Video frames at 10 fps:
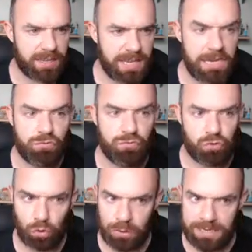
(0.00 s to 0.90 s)
in
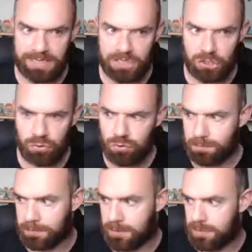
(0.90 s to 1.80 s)
Roland's
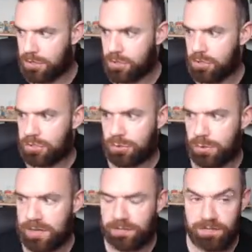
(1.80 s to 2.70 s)
Doom. So
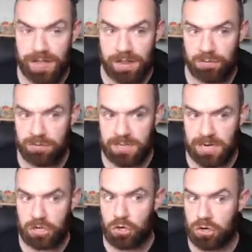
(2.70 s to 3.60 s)
he found
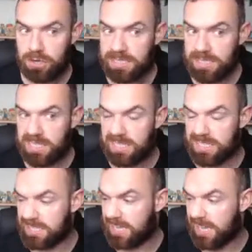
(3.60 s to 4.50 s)
a cursed
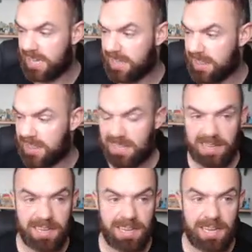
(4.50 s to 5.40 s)
scythe
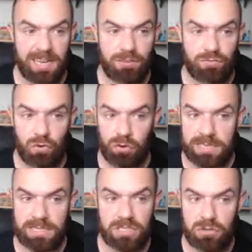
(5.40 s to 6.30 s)
in
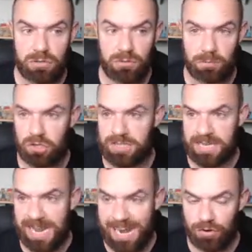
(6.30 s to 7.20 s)
Roland's Doom, which is
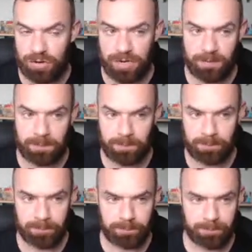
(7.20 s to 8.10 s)
an area.
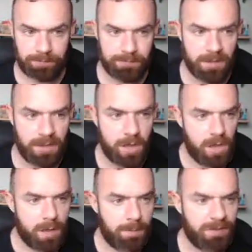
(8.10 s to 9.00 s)

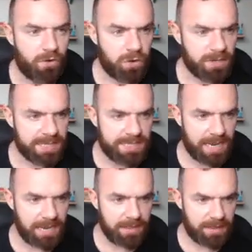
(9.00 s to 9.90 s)
Before the
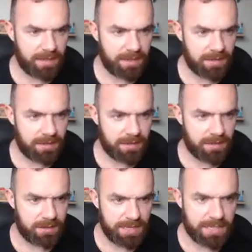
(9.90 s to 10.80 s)
scythe,
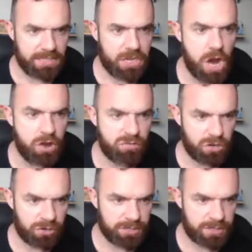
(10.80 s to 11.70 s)
the
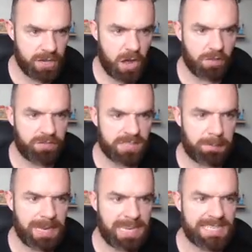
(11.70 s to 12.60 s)
terrors of this
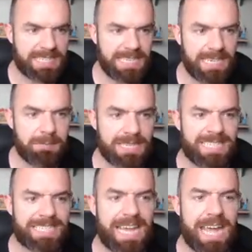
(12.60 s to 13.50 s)
place seemed
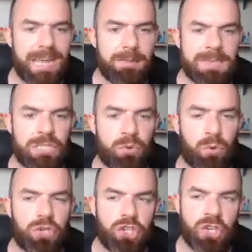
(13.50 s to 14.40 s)
as tame as
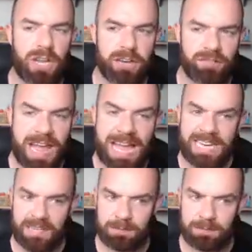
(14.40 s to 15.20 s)
Northshire Valley,